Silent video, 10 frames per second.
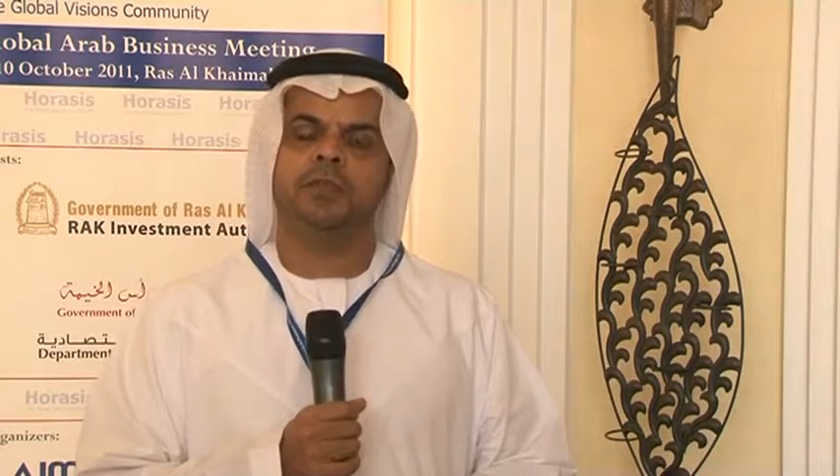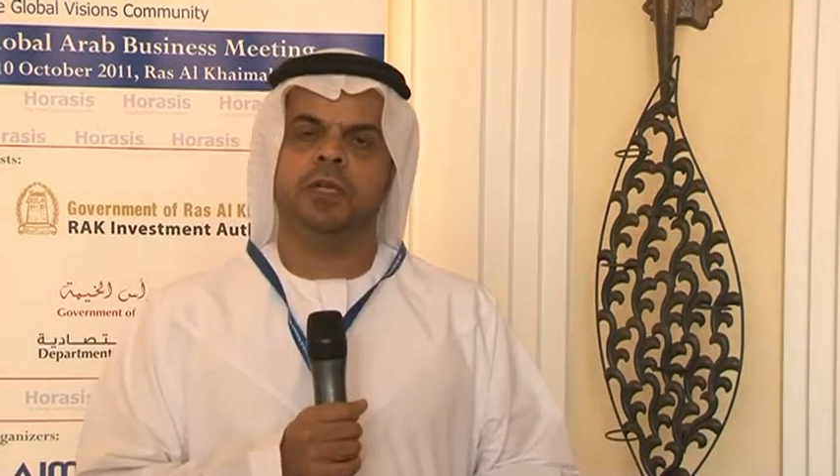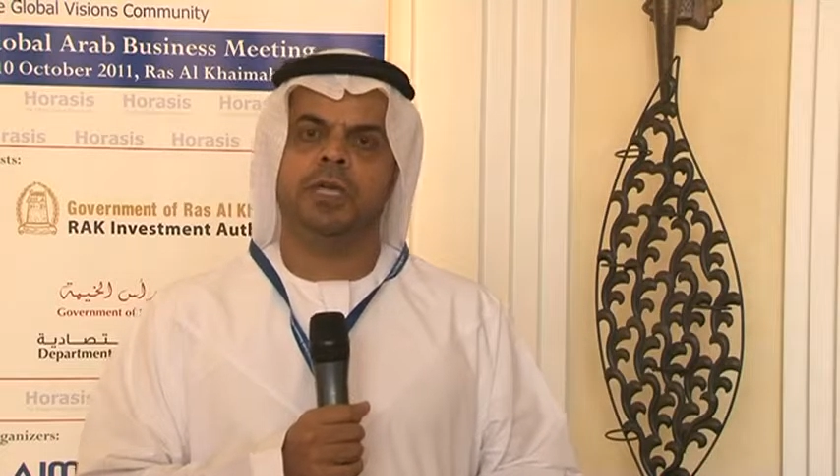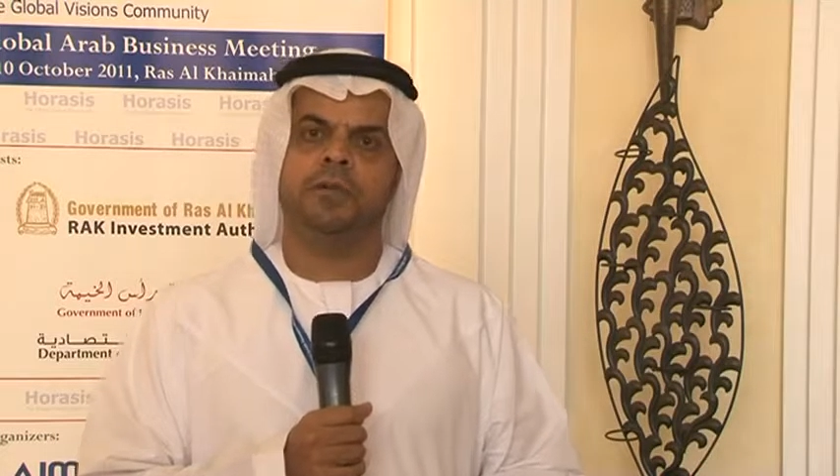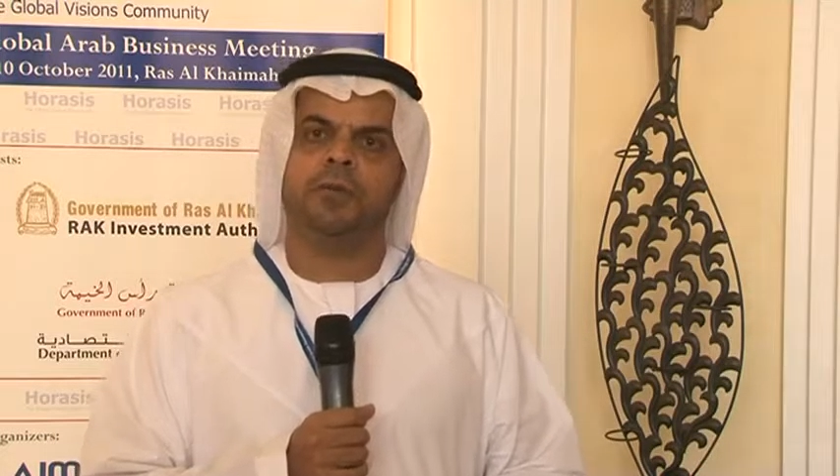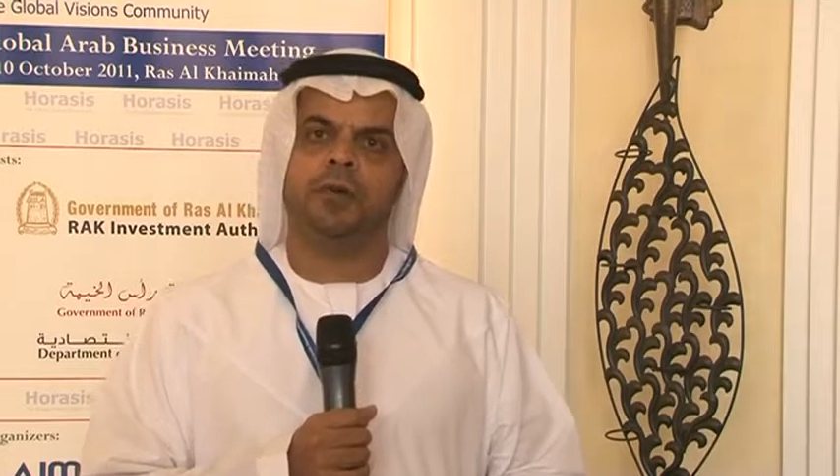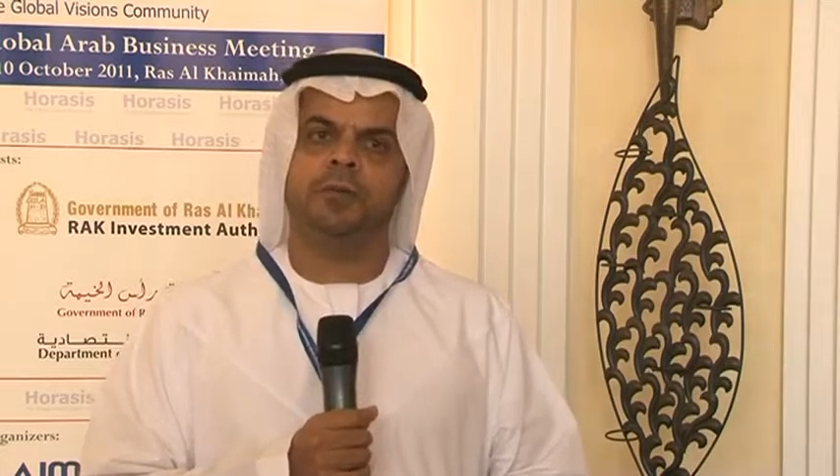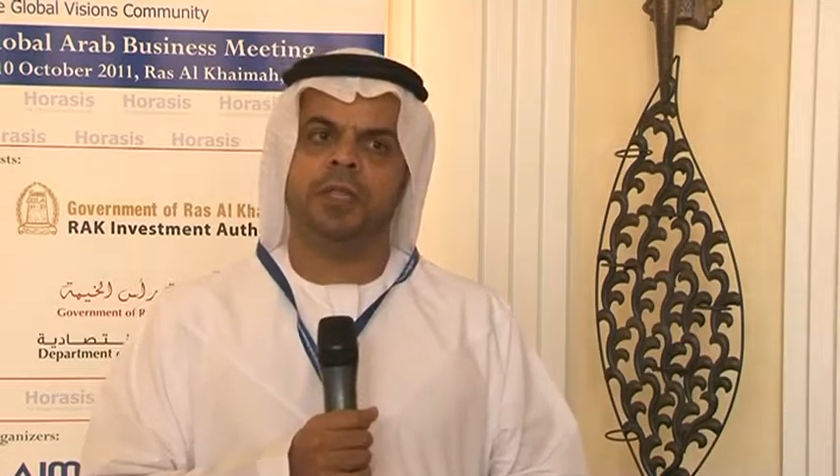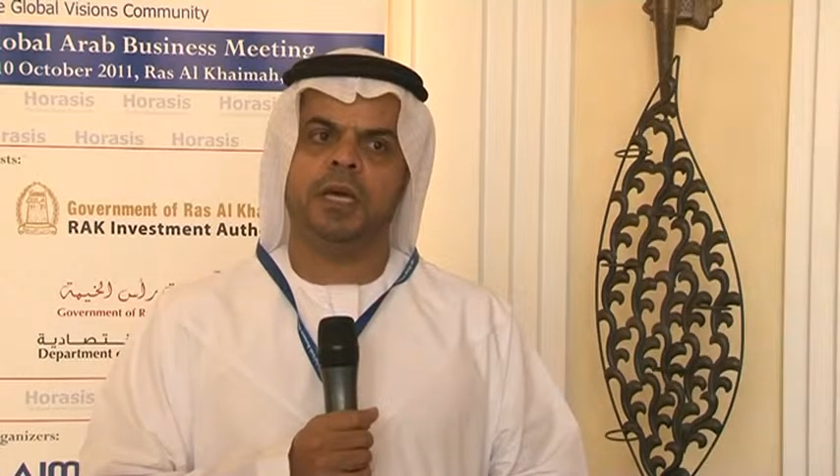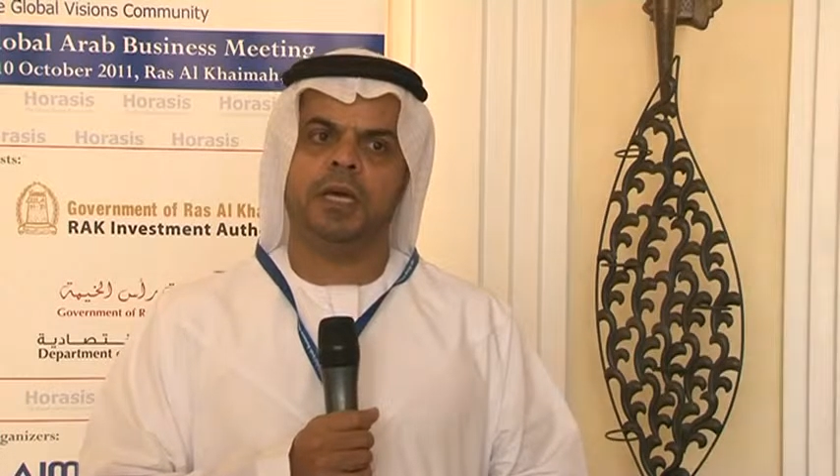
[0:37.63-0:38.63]
to learn
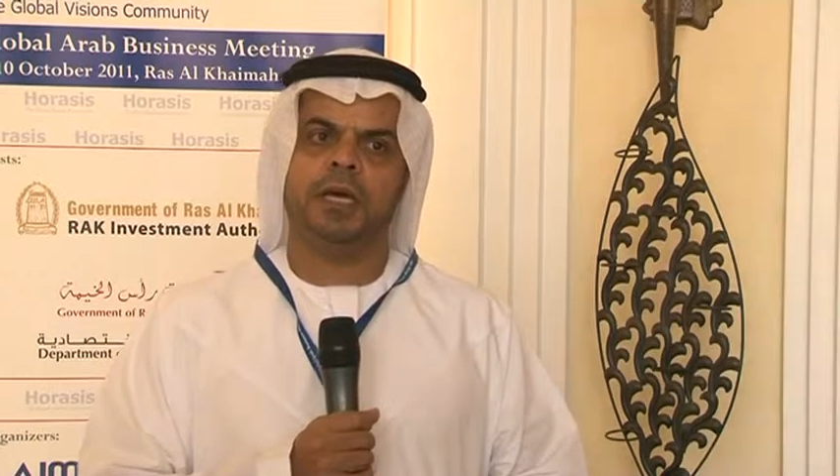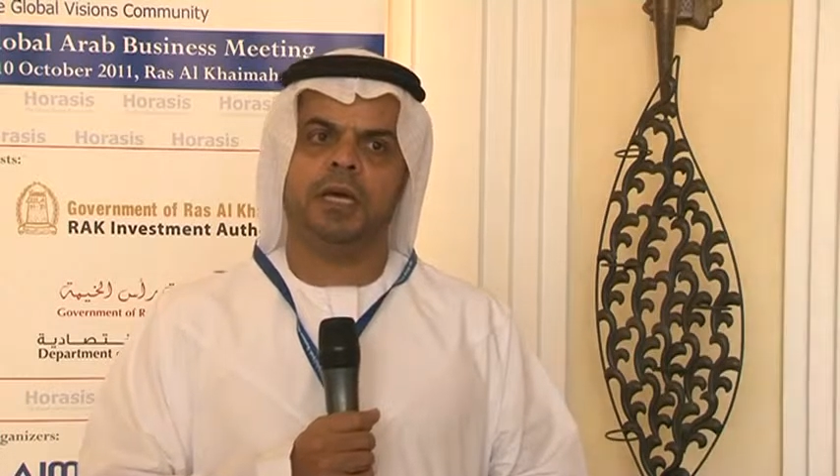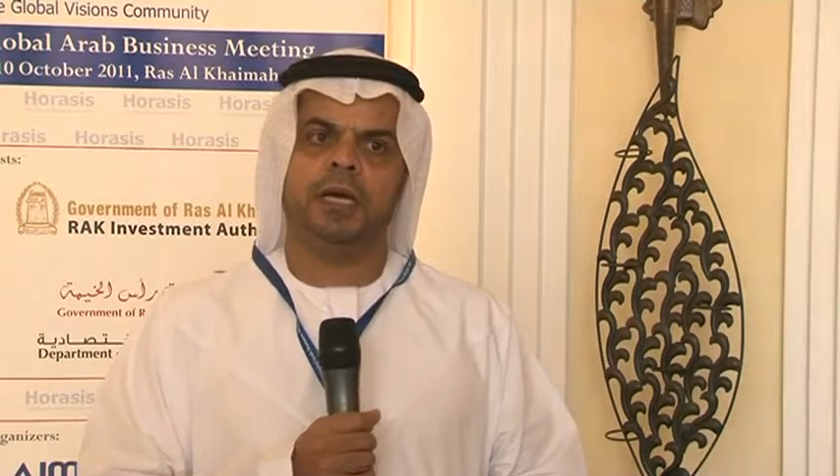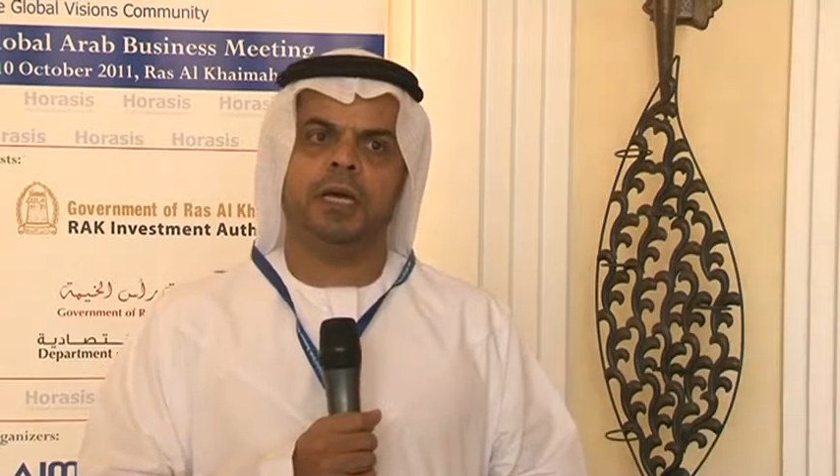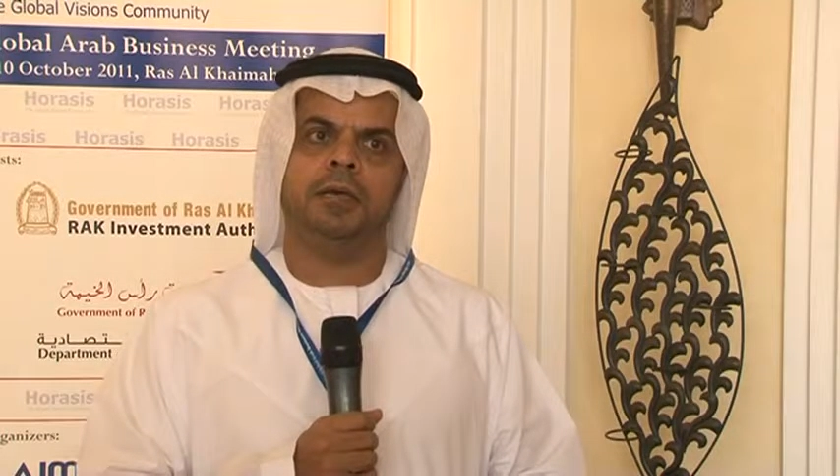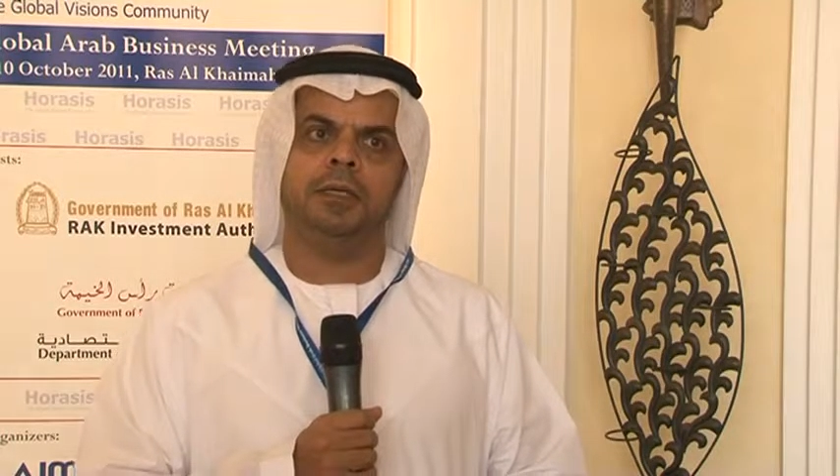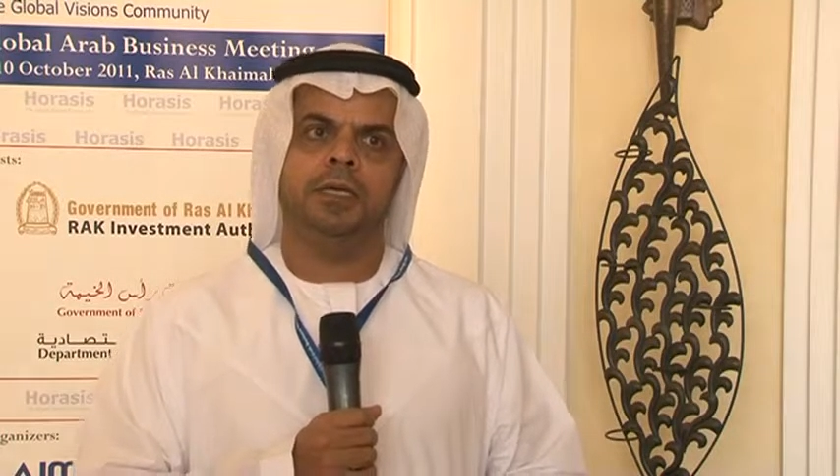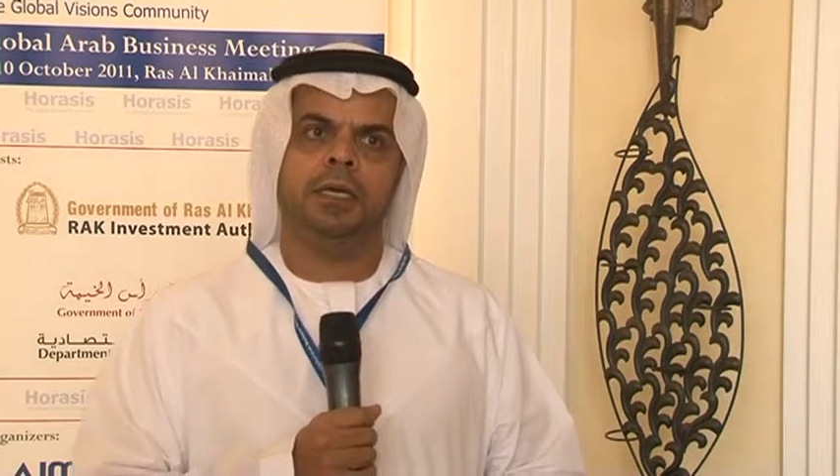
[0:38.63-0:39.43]
from their uh,